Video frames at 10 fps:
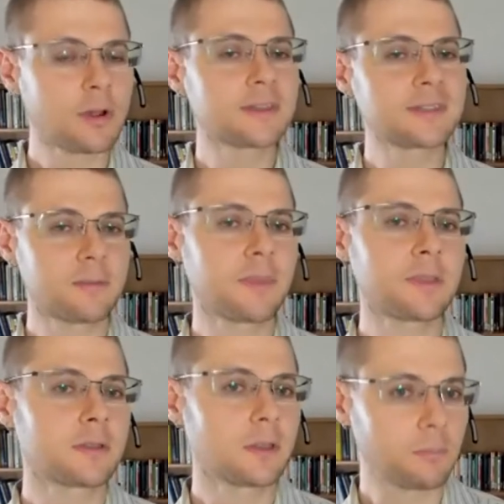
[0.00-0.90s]
is something
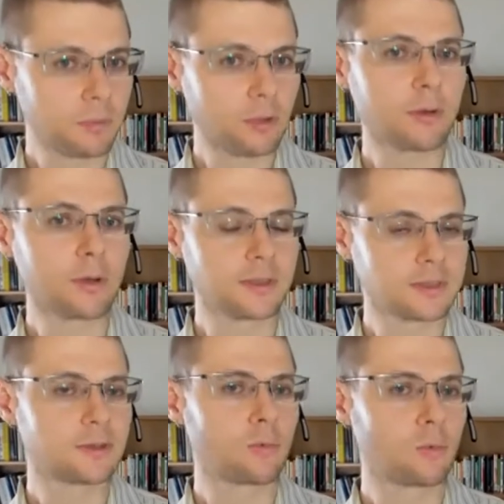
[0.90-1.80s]
that employees
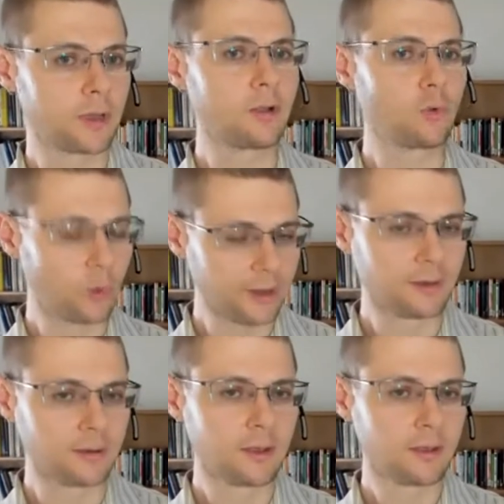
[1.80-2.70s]
will
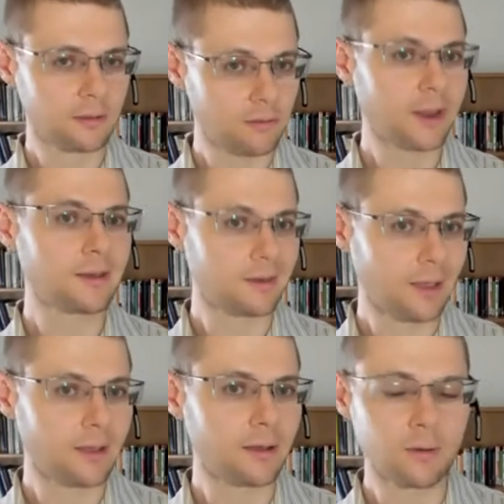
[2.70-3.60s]
win right
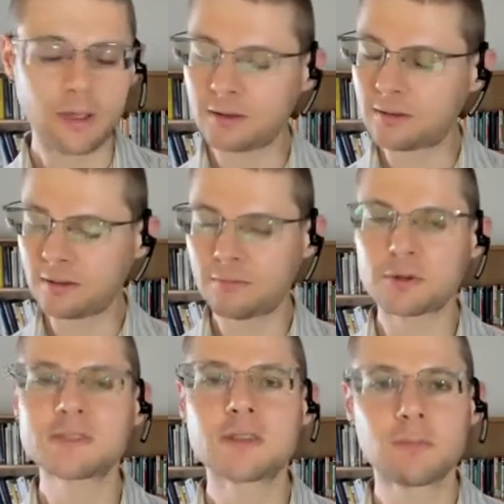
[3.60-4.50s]
now and in the
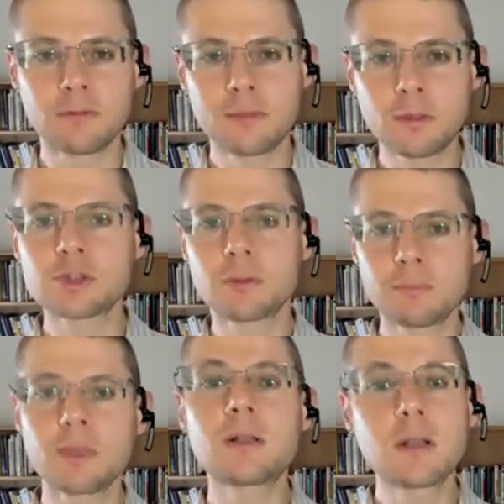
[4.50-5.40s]
foreseeable future
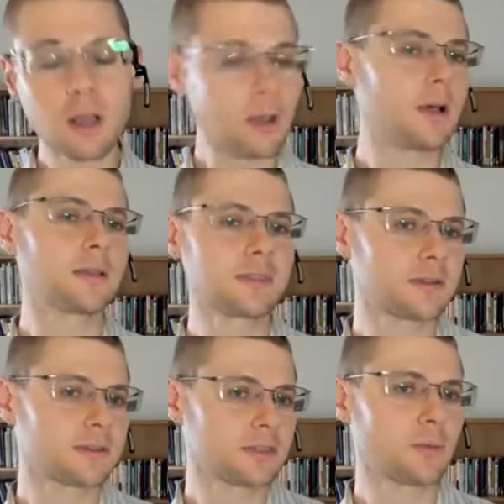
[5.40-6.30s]
because there
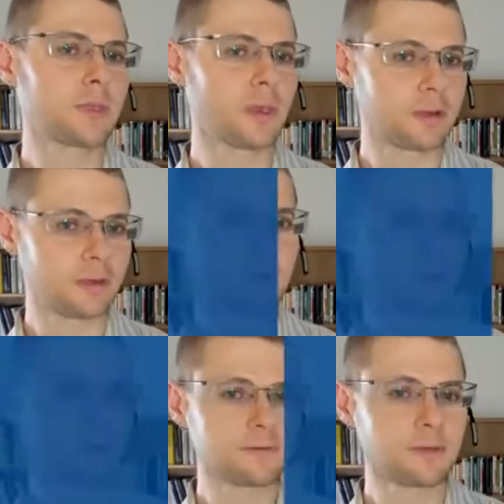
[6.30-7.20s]
are so many
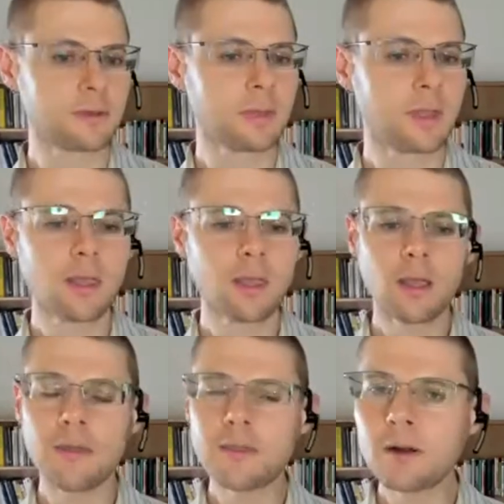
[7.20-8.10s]
opportunities for them.
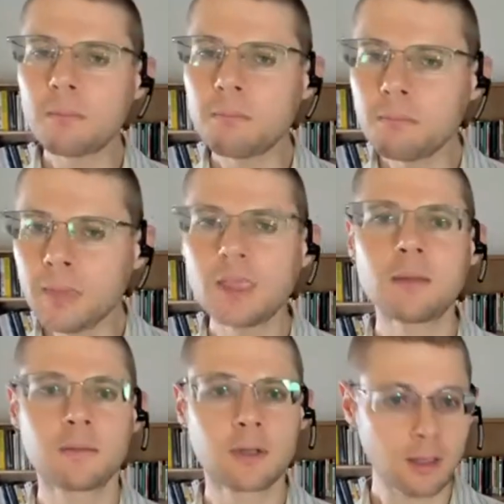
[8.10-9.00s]
And there are
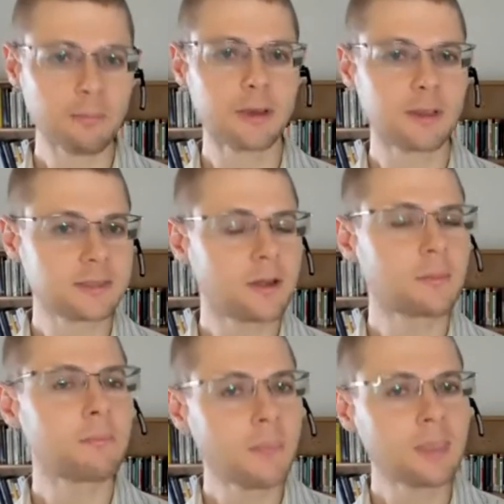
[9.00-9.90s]
many companies that are
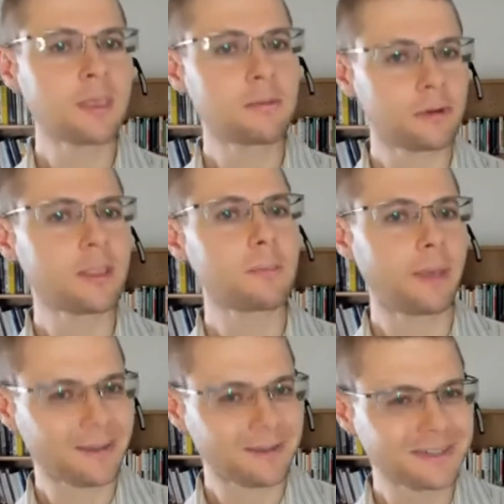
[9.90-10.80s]
making really
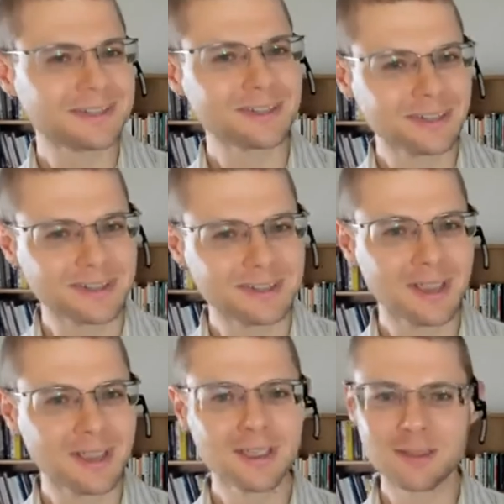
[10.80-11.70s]
bad decisions.
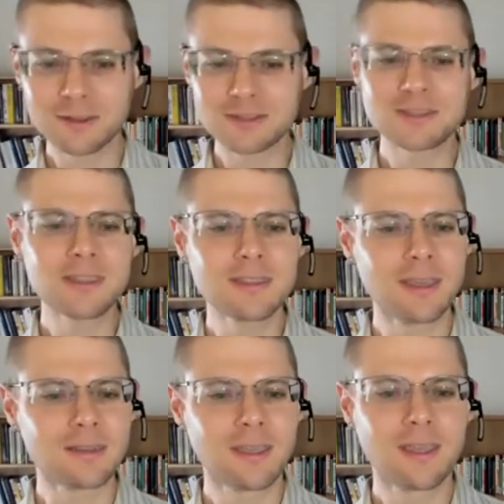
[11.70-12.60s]
You could see
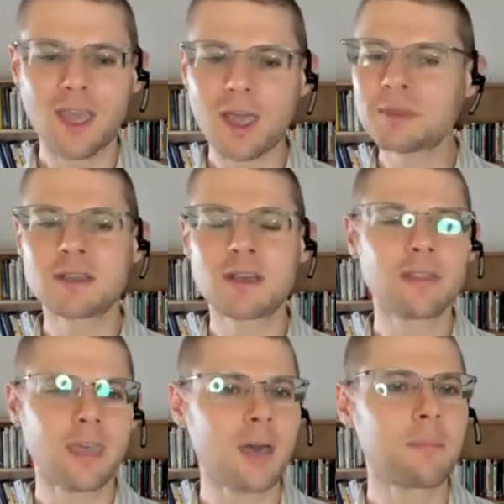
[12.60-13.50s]
that Amazon,
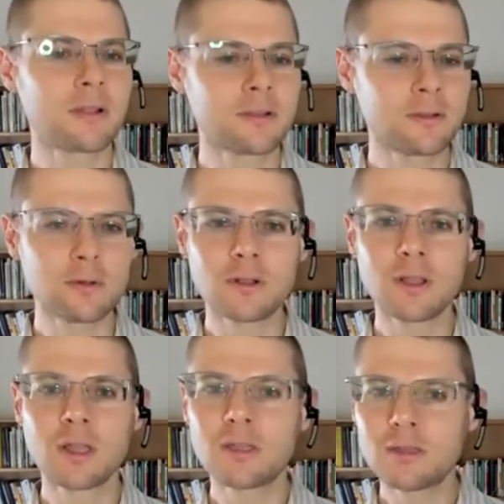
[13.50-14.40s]
Apple, and
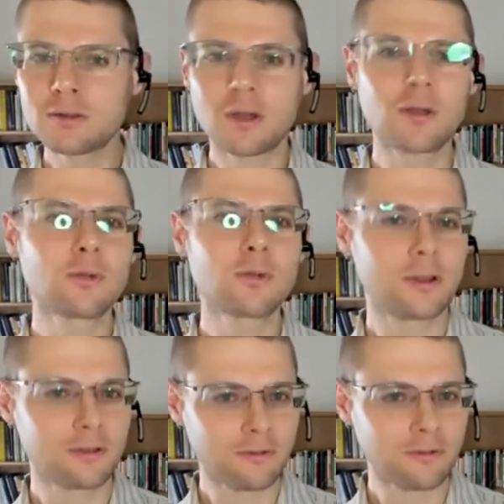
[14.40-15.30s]
Google, you don't
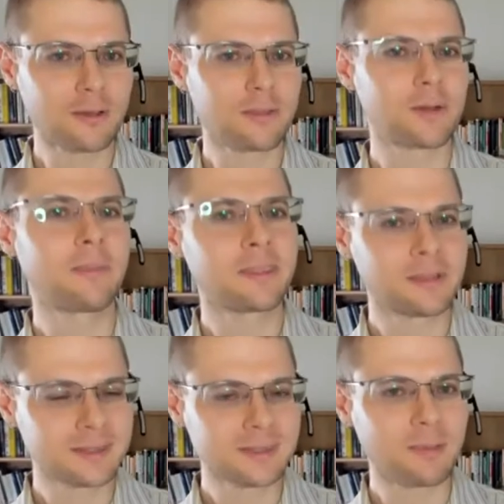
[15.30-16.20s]
want to follow their bad
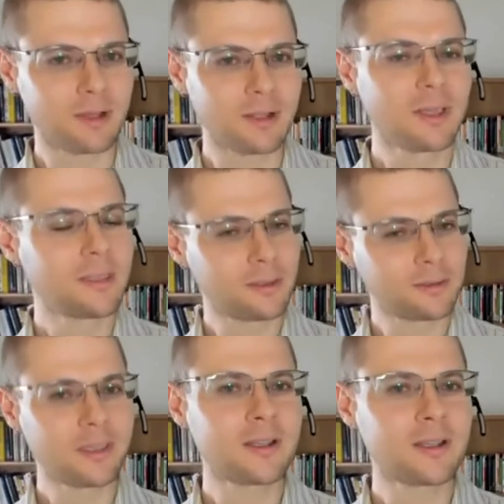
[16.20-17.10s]
example. You know,
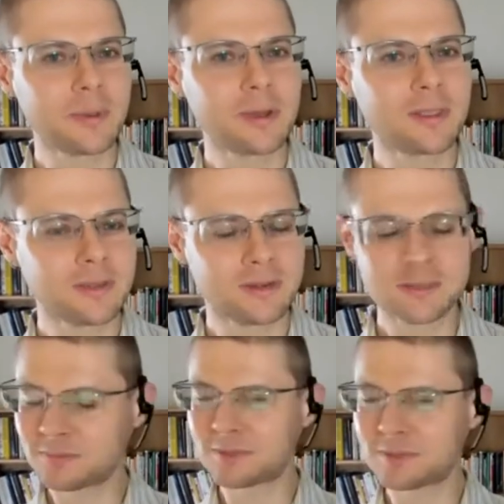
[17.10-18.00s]
tech companies are
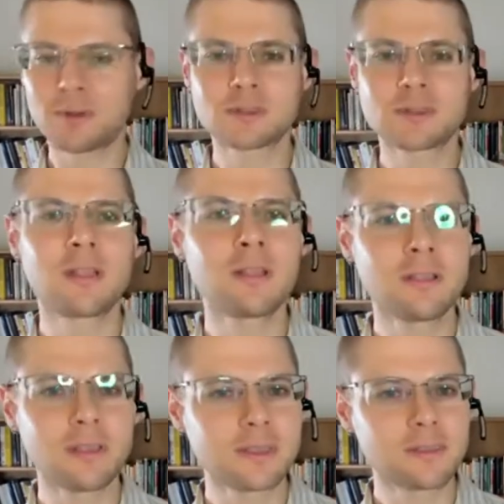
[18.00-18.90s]
supposedly
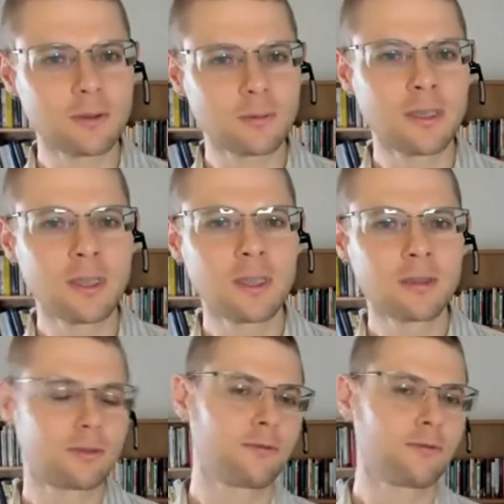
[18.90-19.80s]
leading the way
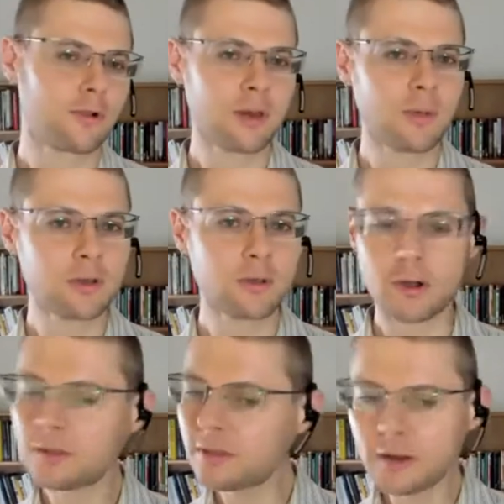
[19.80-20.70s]
to full remote
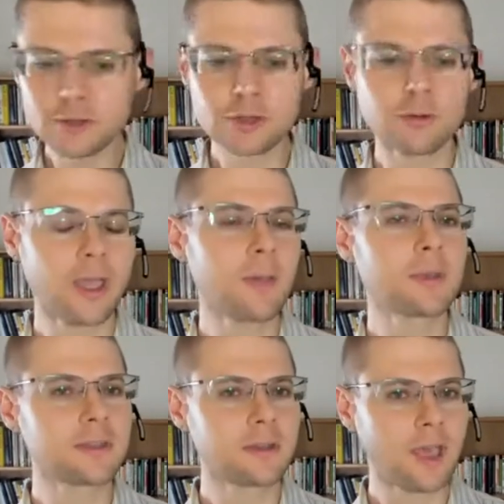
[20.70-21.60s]
work. Not true.
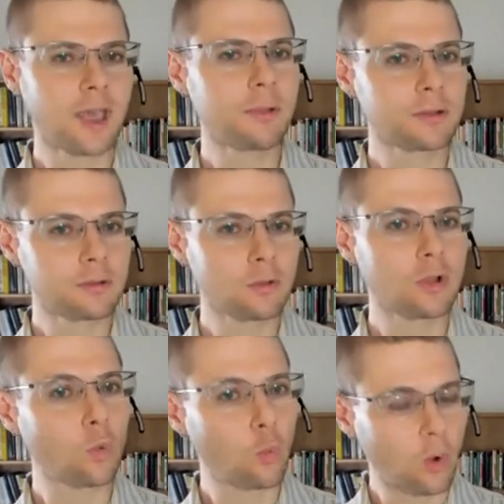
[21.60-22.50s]
Amazon, Apple, and
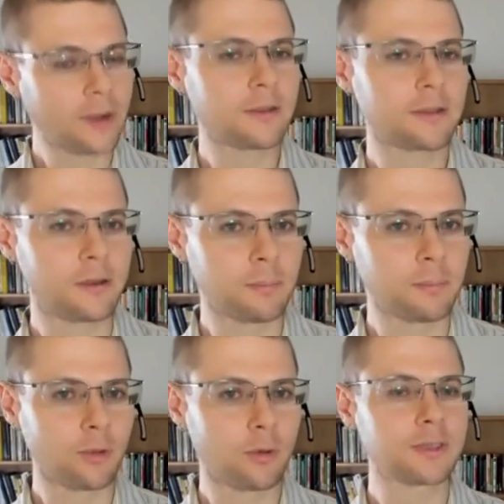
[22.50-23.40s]
Google wanted their
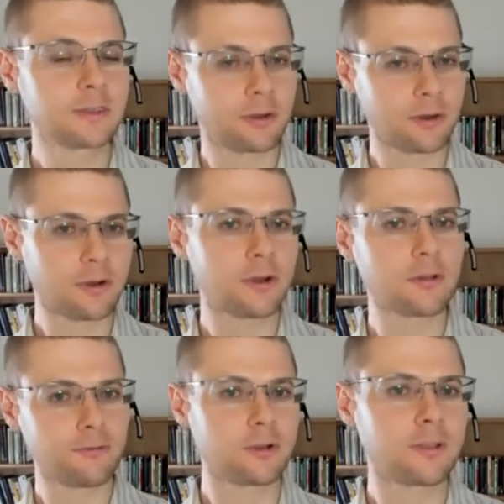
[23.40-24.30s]
employees to return
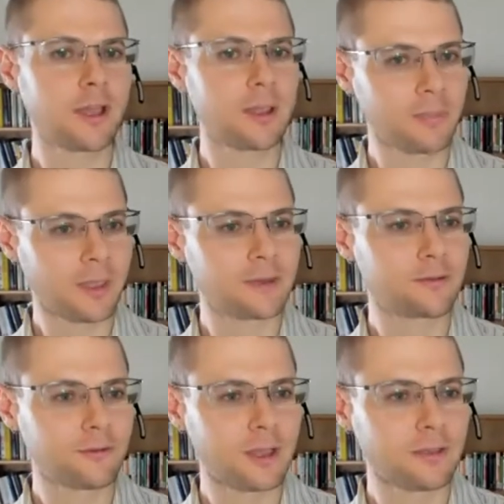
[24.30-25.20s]
full-time nine to
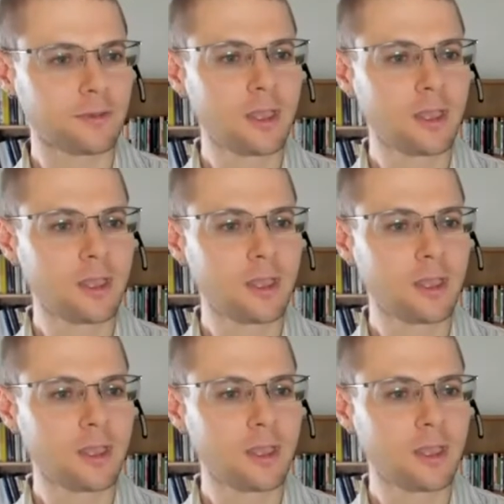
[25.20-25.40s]
five.